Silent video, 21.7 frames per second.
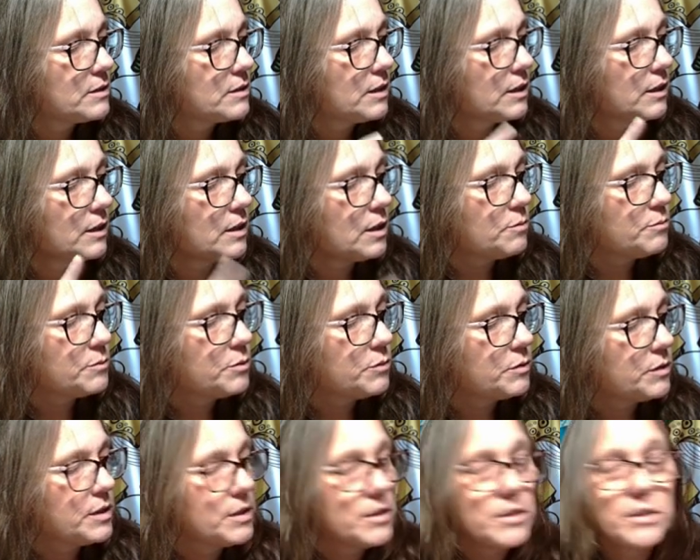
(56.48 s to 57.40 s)
It comes
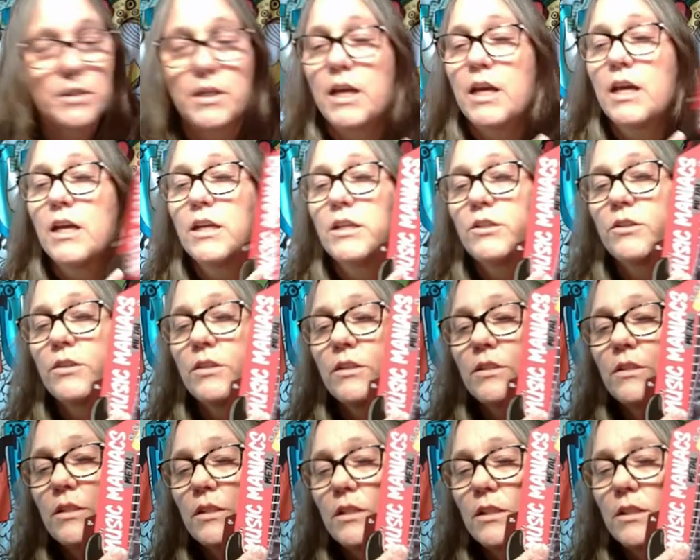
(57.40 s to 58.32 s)
with the stand. You
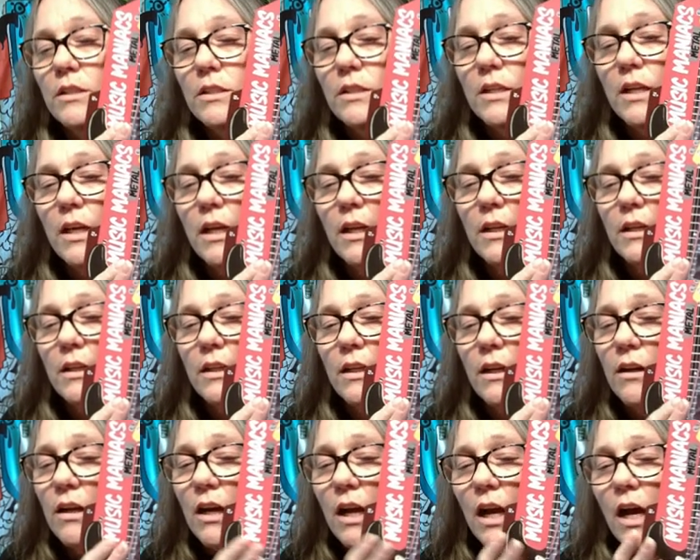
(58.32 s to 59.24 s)
can see the stand in
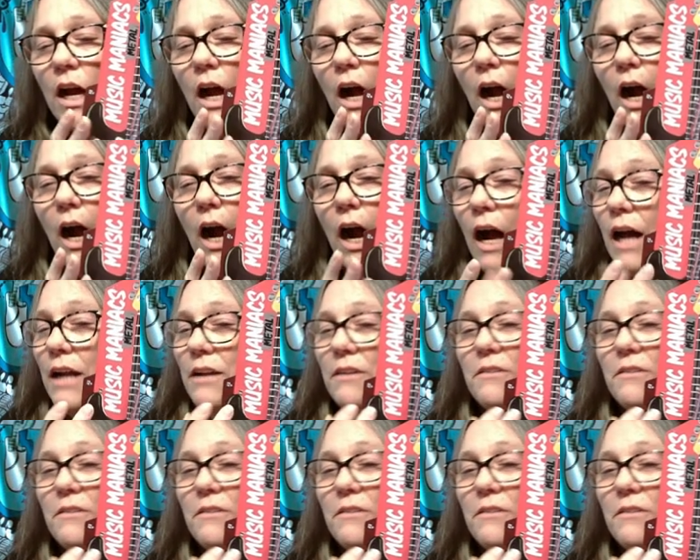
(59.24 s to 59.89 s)
there. I don't